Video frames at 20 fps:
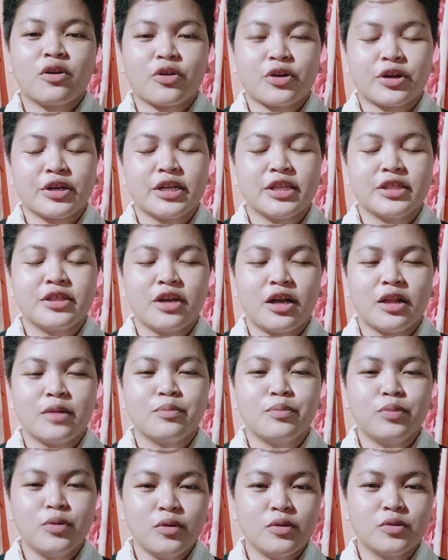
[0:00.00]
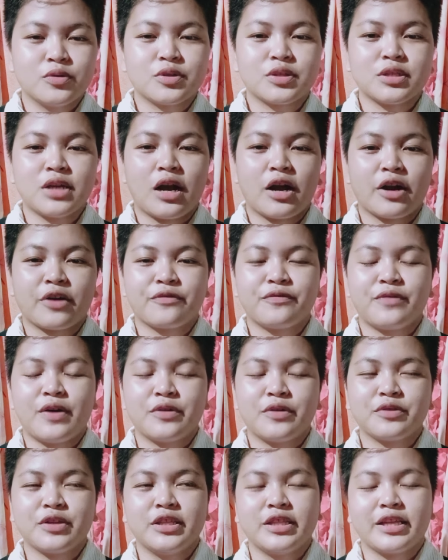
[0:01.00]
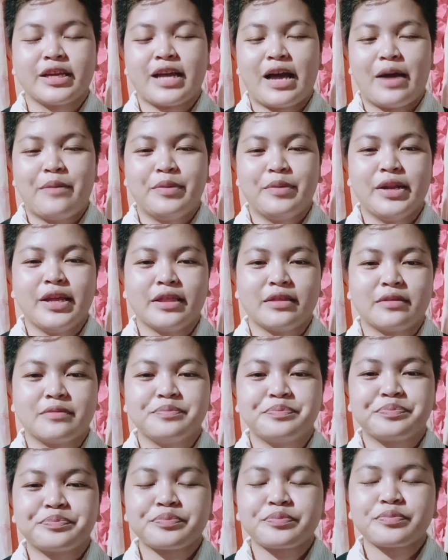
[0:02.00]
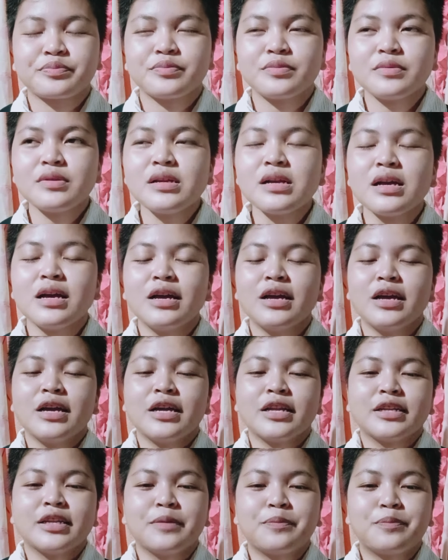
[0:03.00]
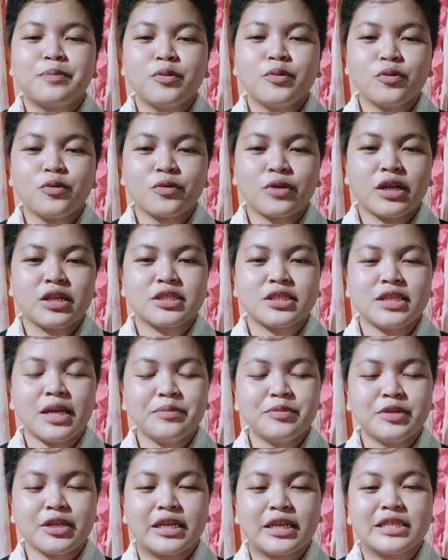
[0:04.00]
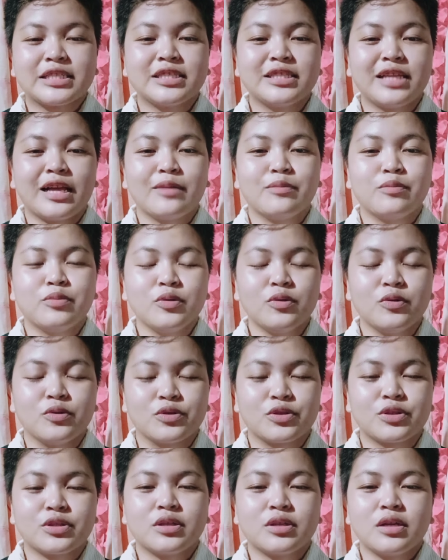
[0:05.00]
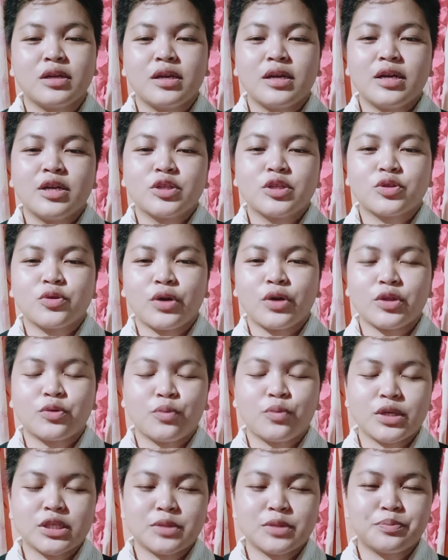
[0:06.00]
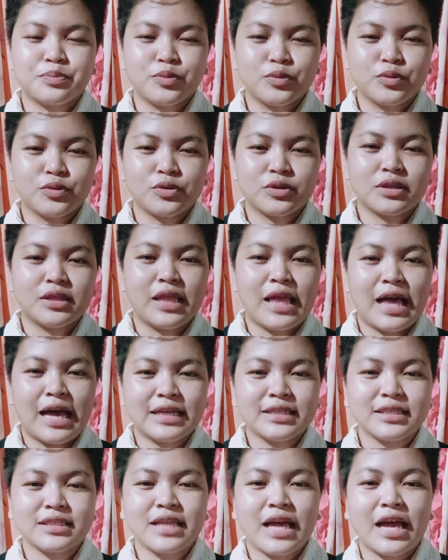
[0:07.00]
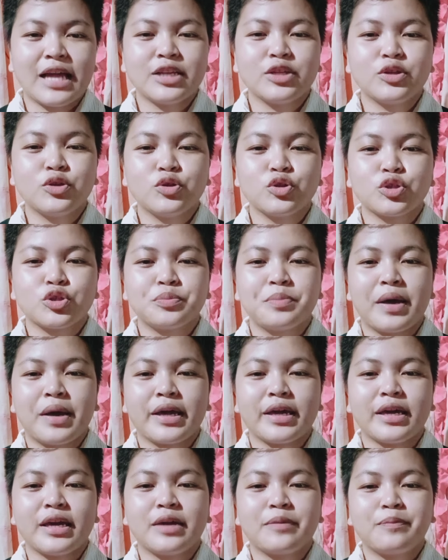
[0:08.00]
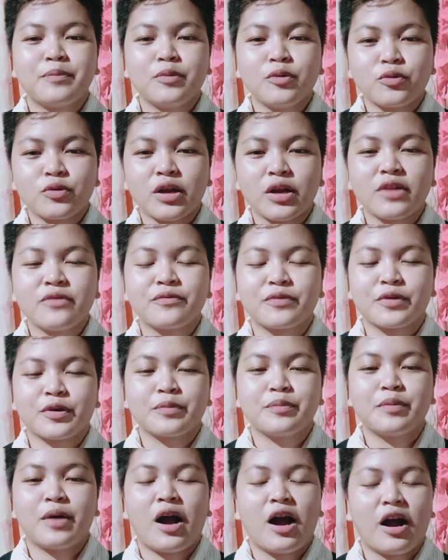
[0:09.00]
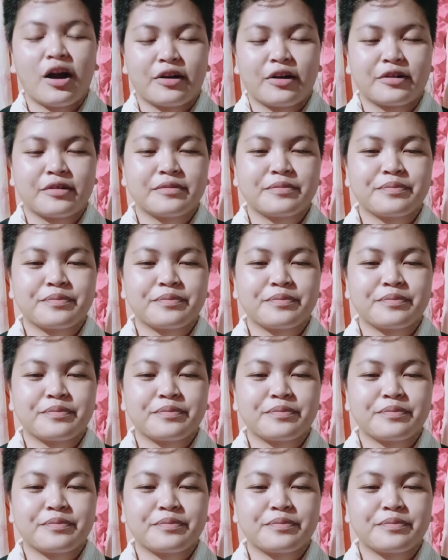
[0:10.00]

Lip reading: or the dalbulus are found in the cabinet. The plural subject is dalbulus, so it was put last and used by a plural verb are.